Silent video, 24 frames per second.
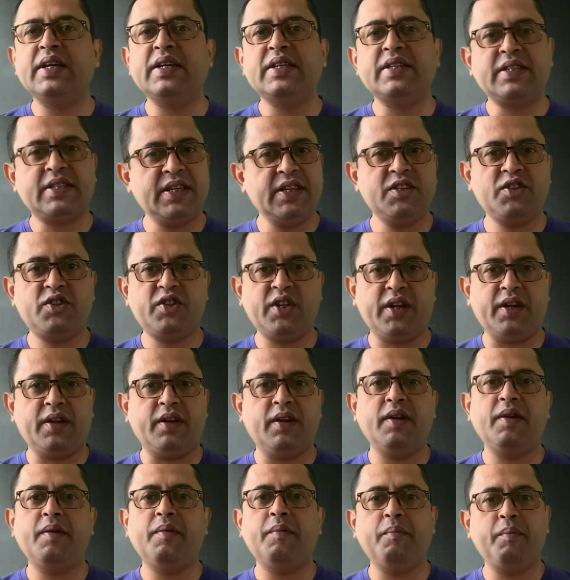Since then,
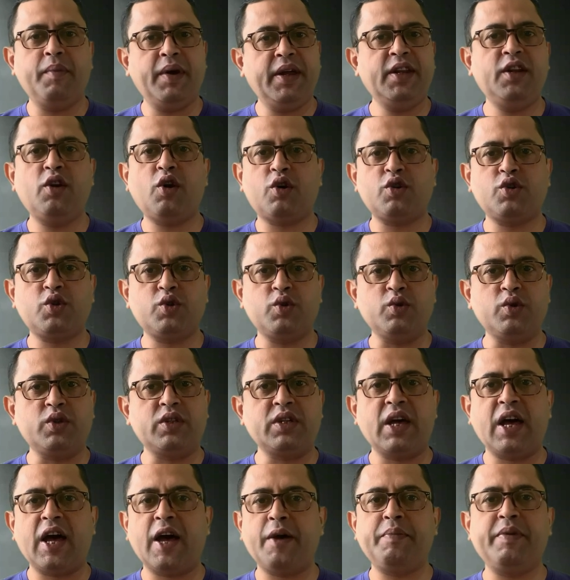many
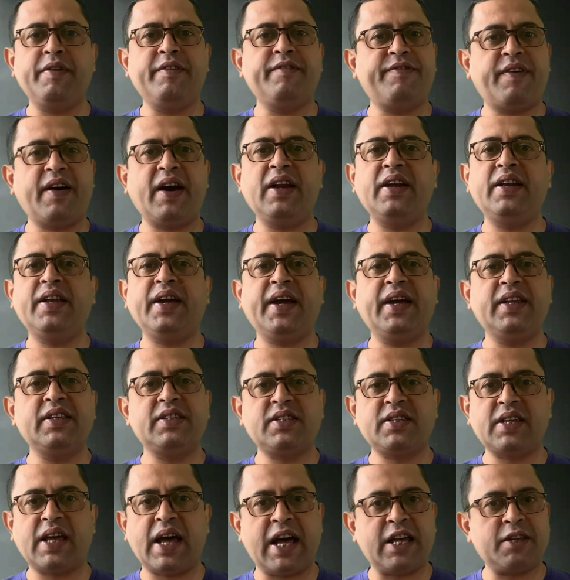lawsuits have been filed
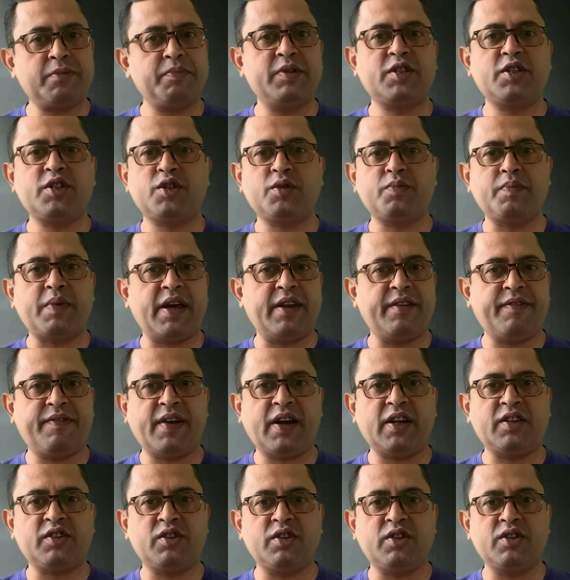against asbestos
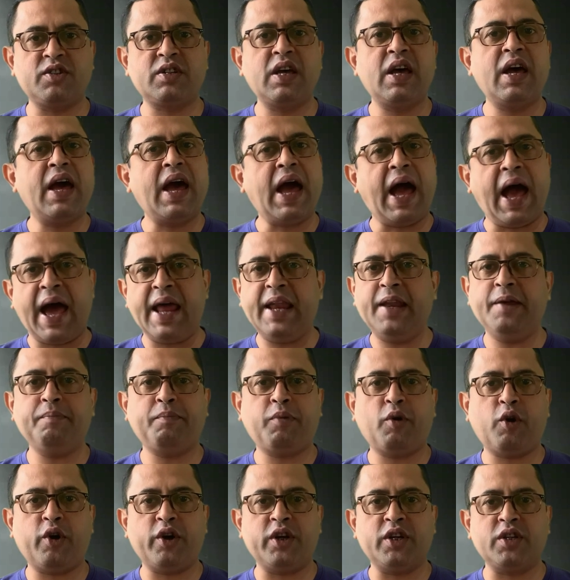manufacturers and
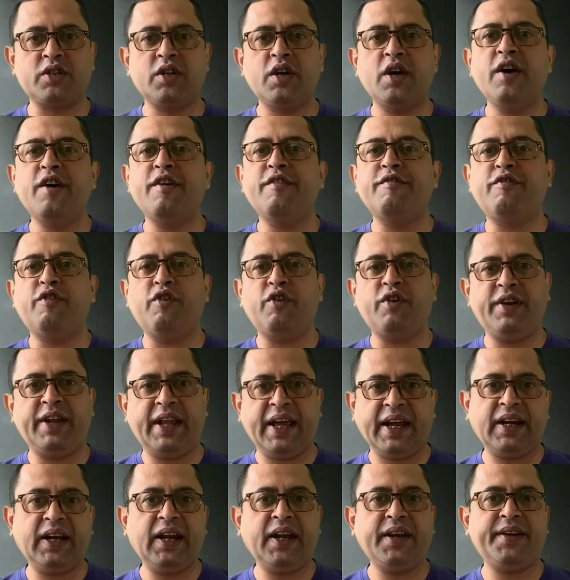employers for
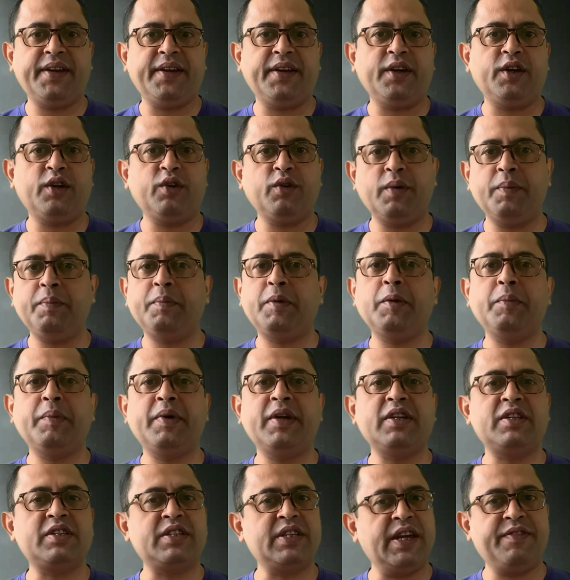neglecting to
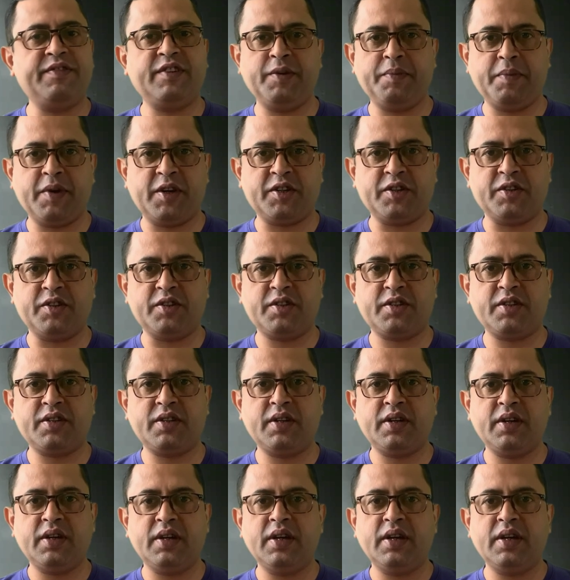implement safety measures.